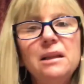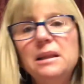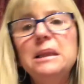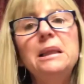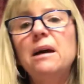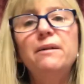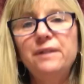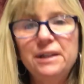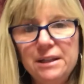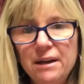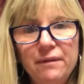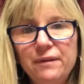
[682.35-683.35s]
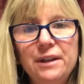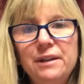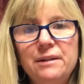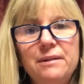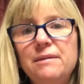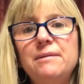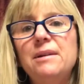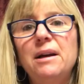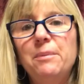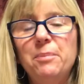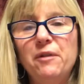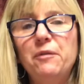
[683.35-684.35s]
lovey-dovey
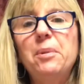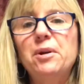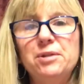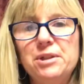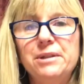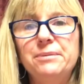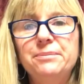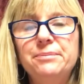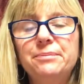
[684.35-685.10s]
type of person.